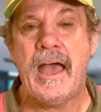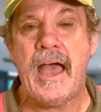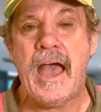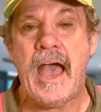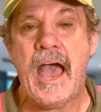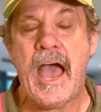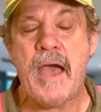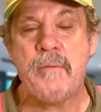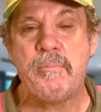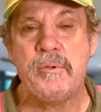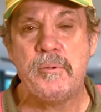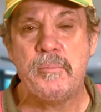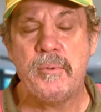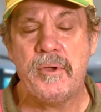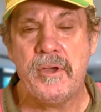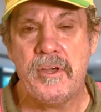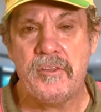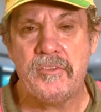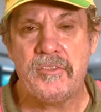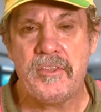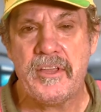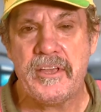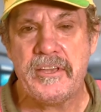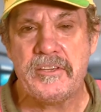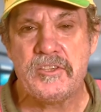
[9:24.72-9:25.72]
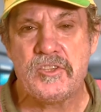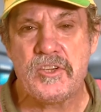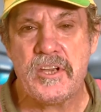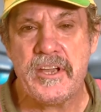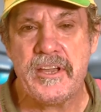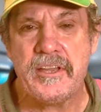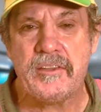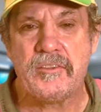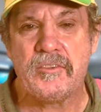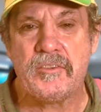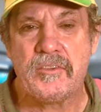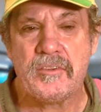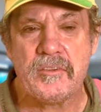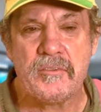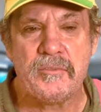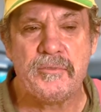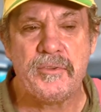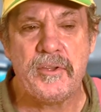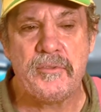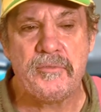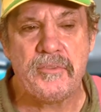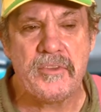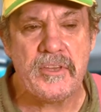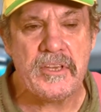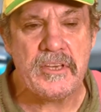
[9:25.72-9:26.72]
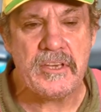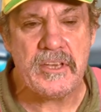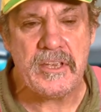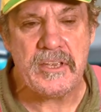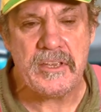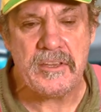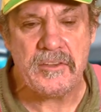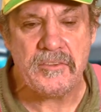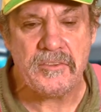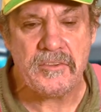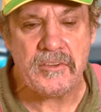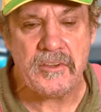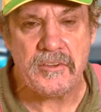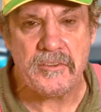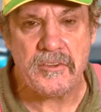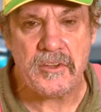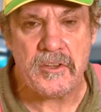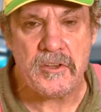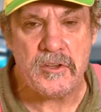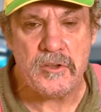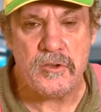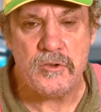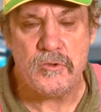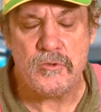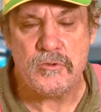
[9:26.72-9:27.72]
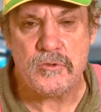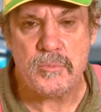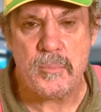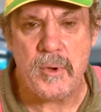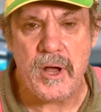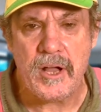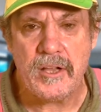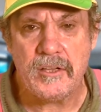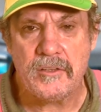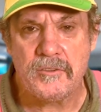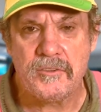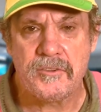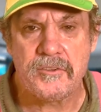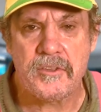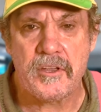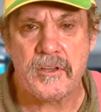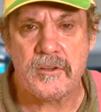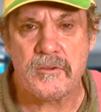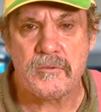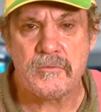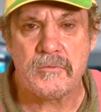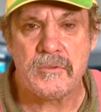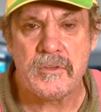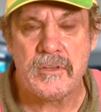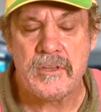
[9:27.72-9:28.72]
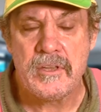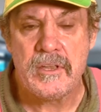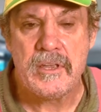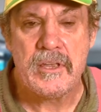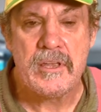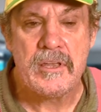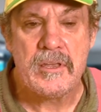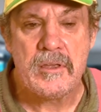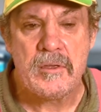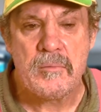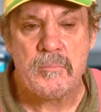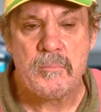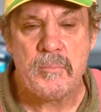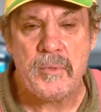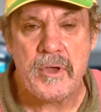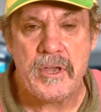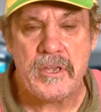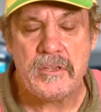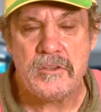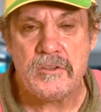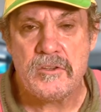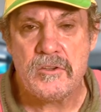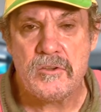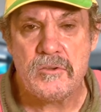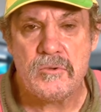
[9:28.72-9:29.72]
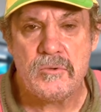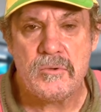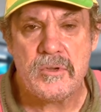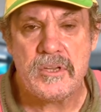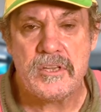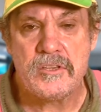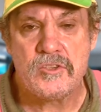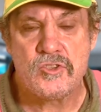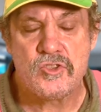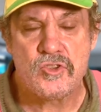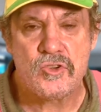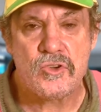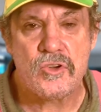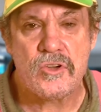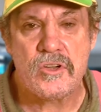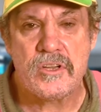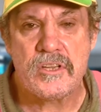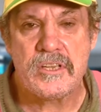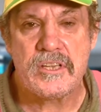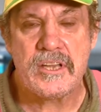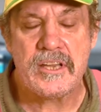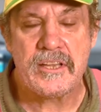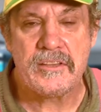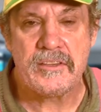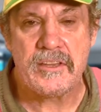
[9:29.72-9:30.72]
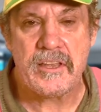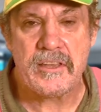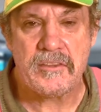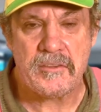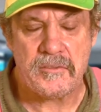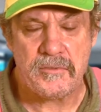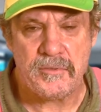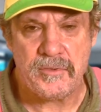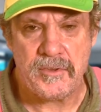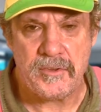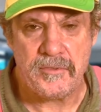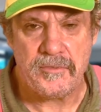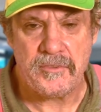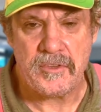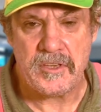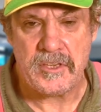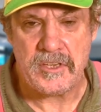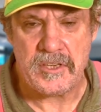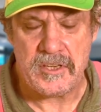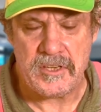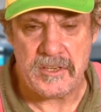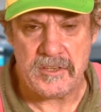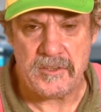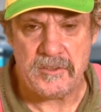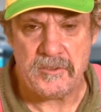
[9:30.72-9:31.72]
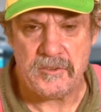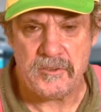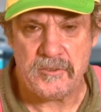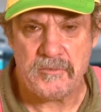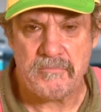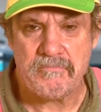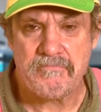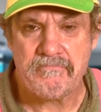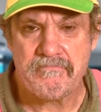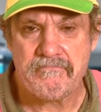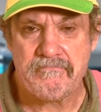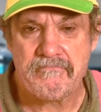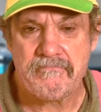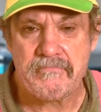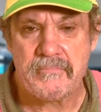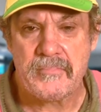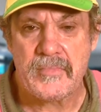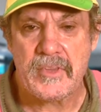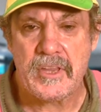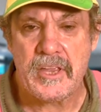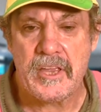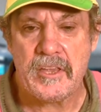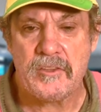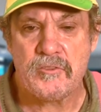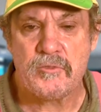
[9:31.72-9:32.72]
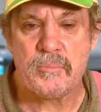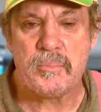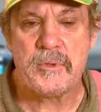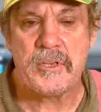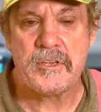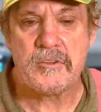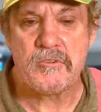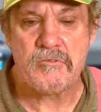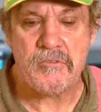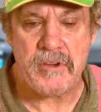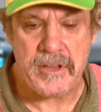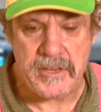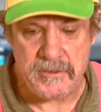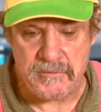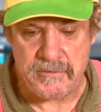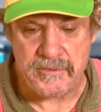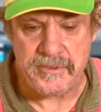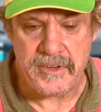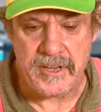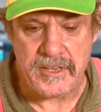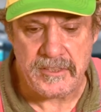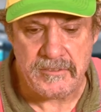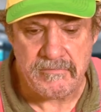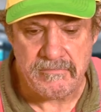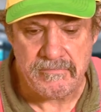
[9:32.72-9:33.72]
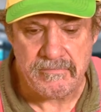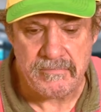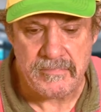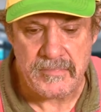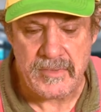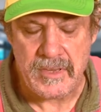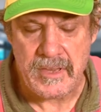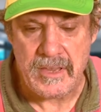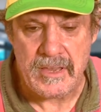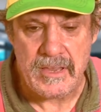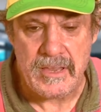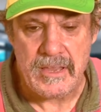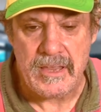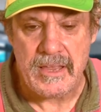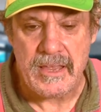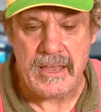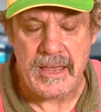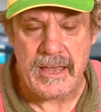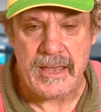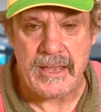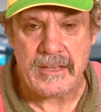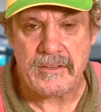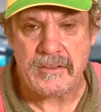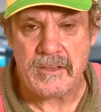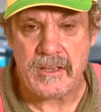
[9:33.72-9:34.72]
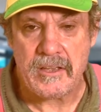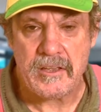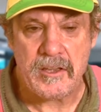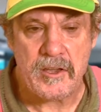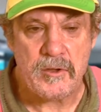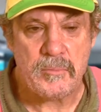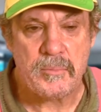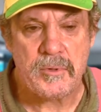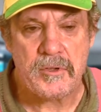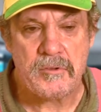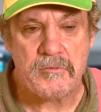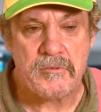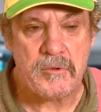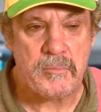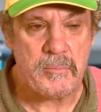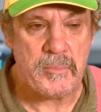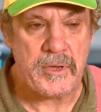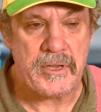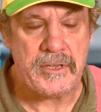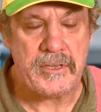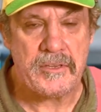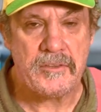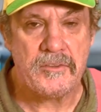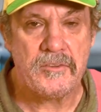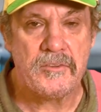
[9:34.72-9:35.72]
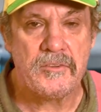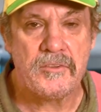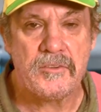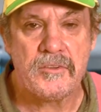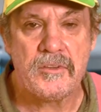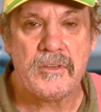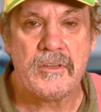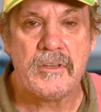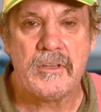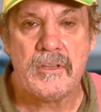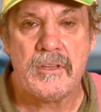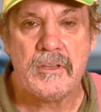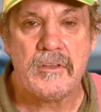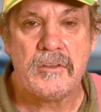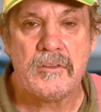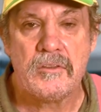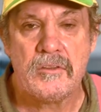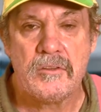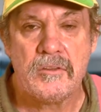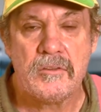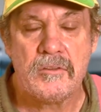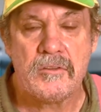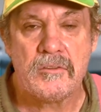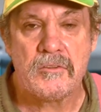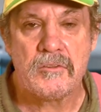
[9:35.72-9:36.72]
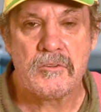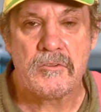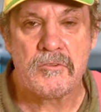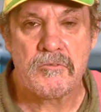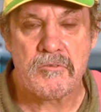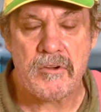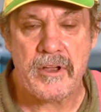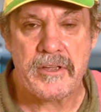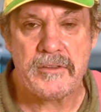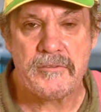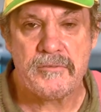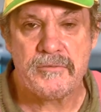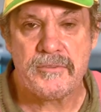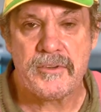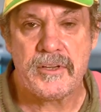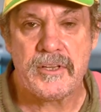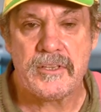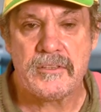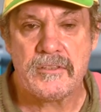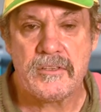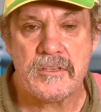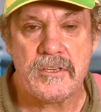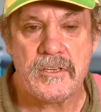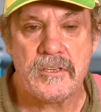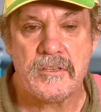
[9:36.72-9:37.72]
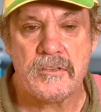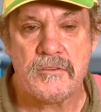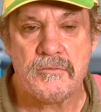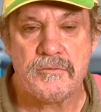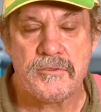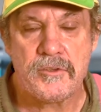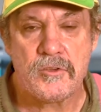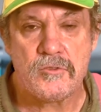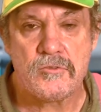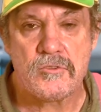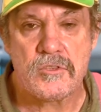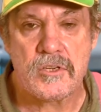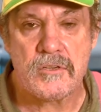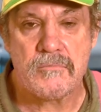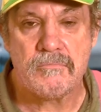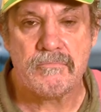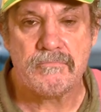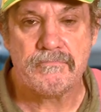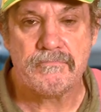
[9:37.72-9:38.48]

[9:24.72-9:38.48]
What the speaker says: Happy birthday, Jess. 50 years is a huge milestone. May you enjoy another 50 years. It's been great fun, and I hope it remains great fun in the future.